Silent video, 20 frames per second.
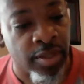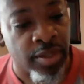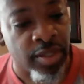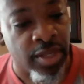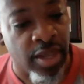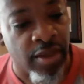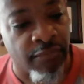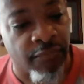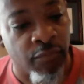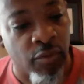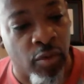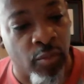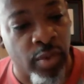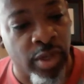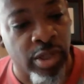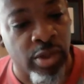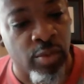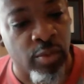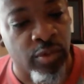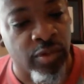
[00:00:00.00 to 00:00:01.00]
Therefore,
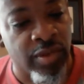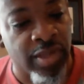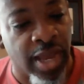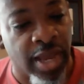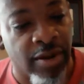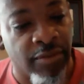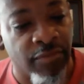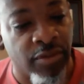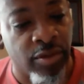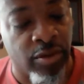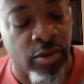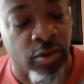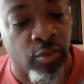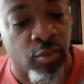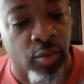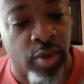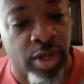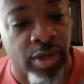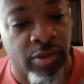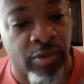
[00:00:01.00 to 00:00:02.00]
we lose sight of the
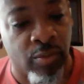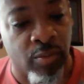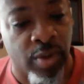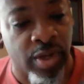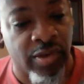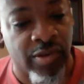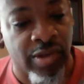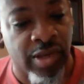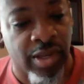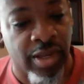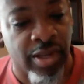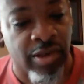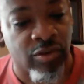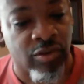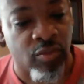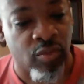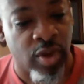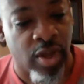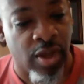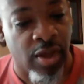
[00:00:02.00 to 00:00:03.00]
degree to which the
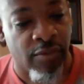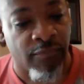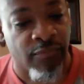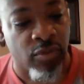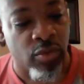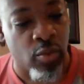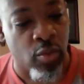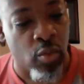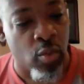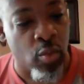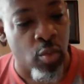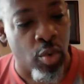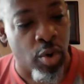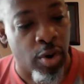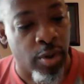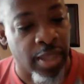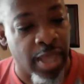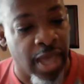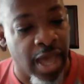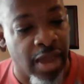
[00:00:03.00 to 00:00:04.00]
history of New
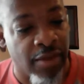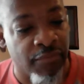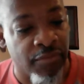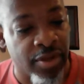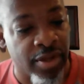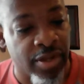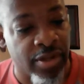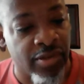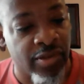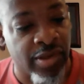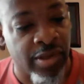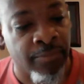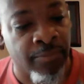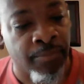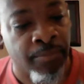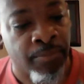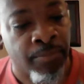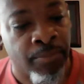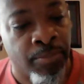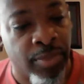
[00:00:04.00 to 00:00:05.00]
World Africans
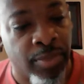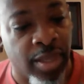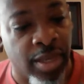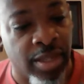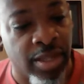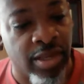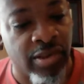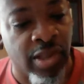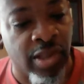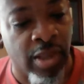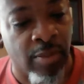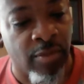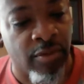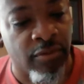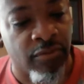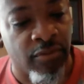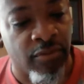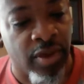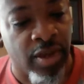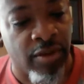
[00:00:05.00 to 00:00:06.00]
in this
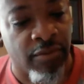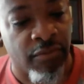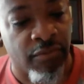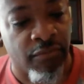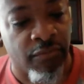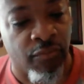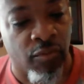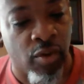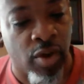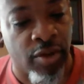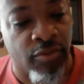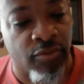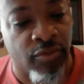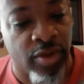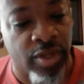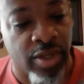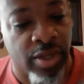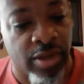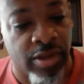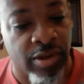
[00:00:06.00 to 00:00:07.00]
hemisphere for
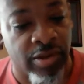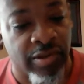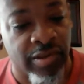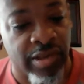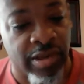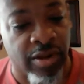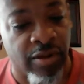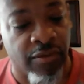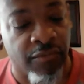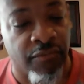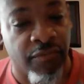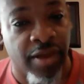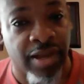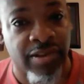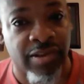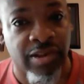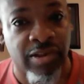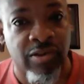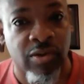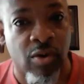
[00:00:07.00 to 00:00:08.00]
400 years still
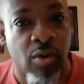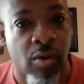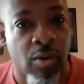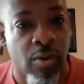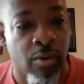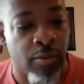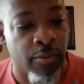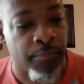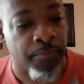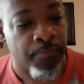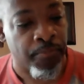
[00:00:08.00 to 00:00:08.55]
affects us all.